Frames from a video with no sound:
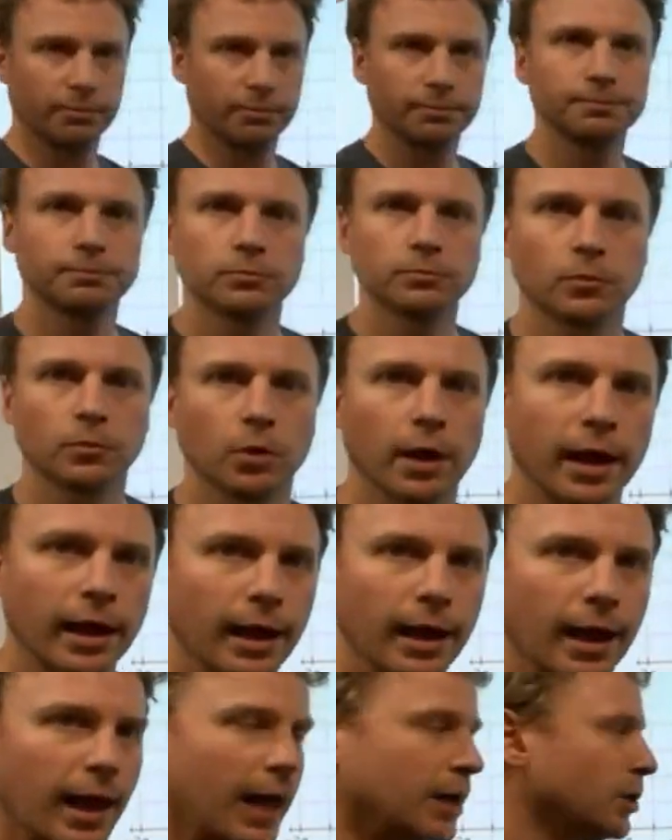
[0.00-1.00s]
okay?
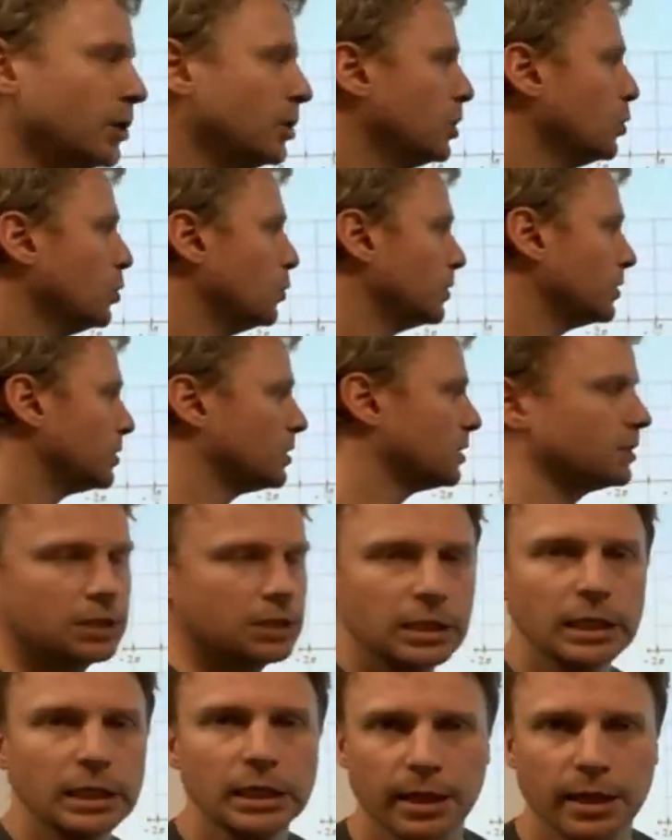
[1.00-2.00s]
And you would
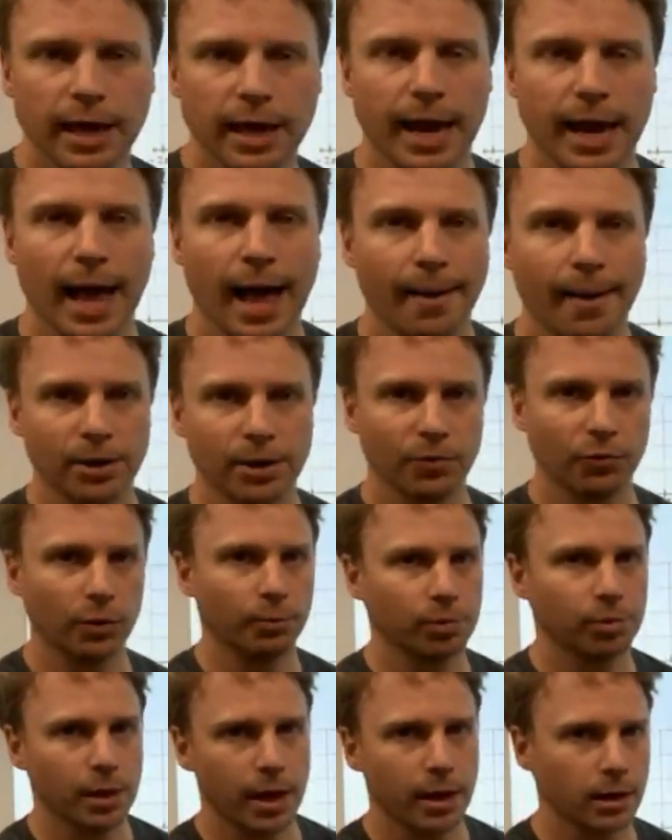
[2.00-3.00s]
see that happen if we
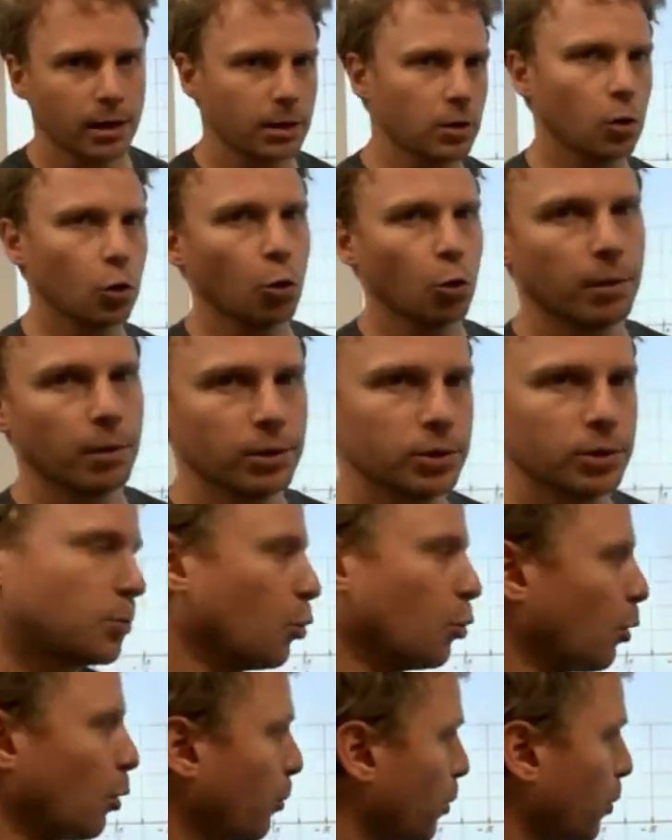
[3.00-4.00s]
plotted a whole bunch more
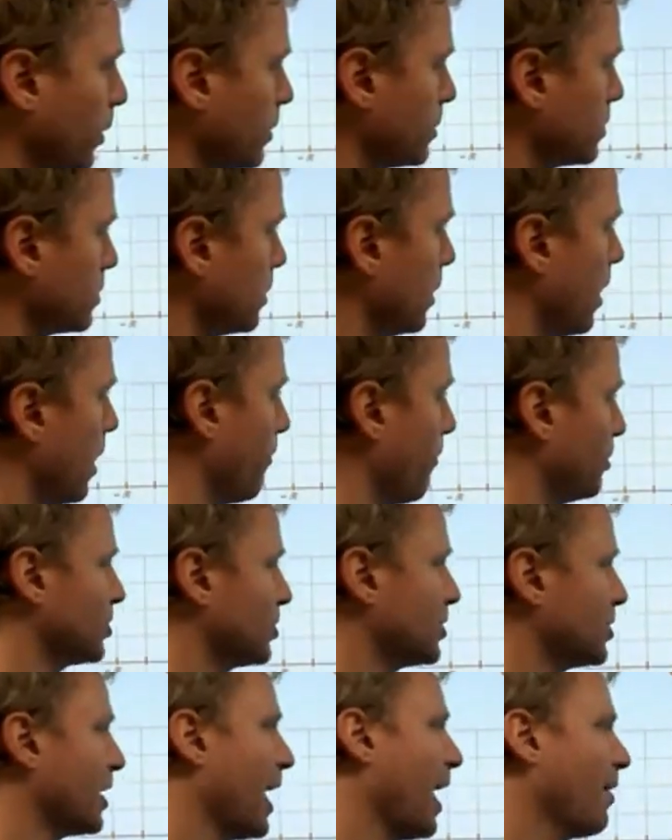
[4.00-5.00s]
points. But just
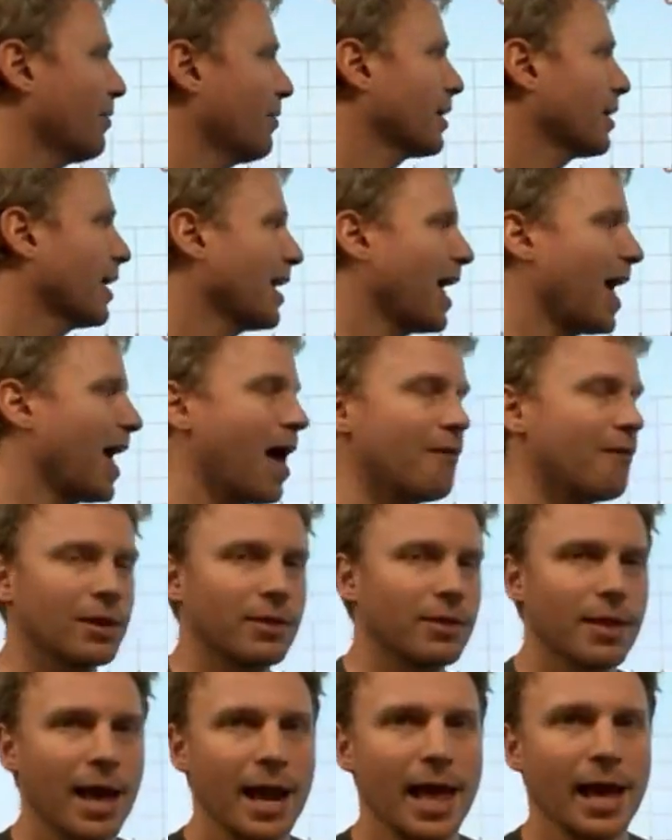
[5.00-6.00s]
kind of having
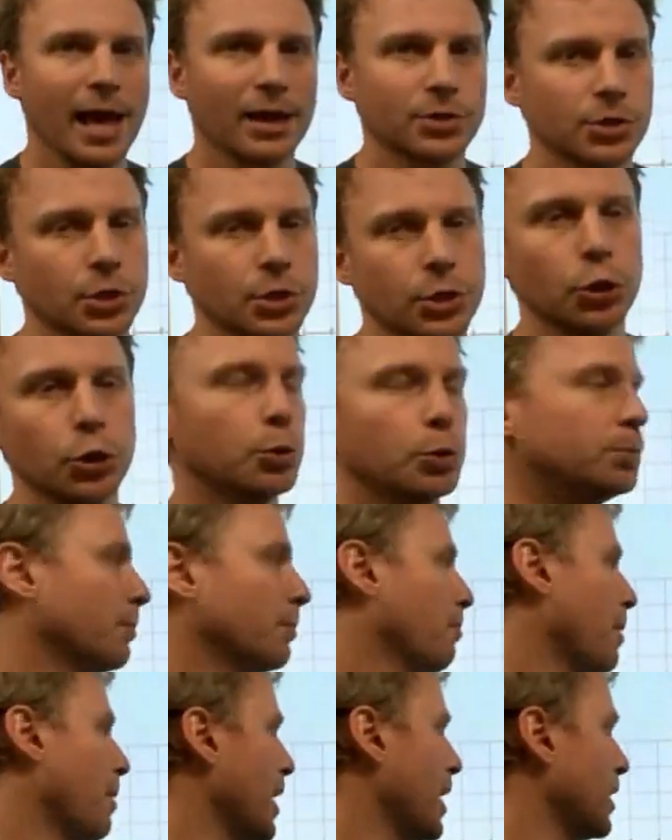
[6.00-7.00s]
that x cubed
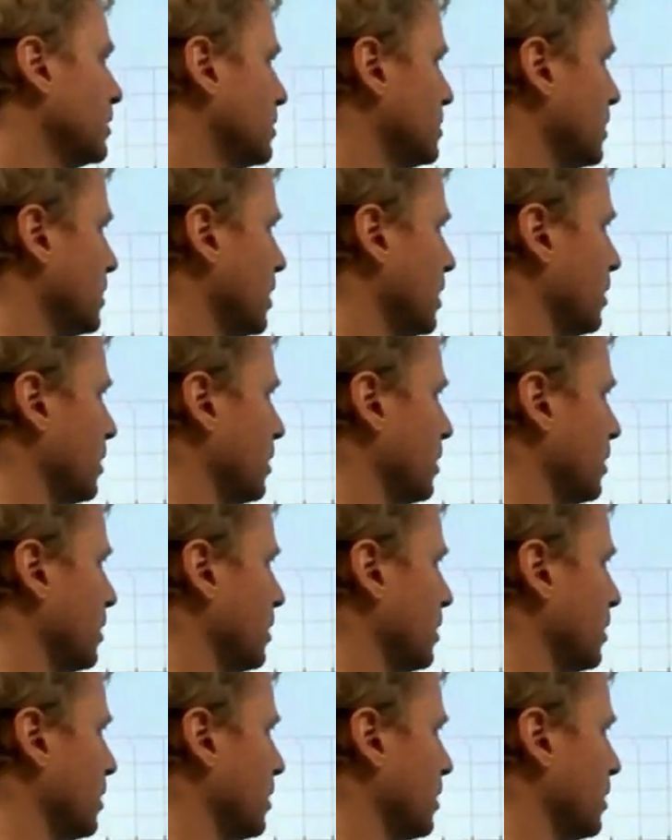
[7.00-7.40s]
mindset,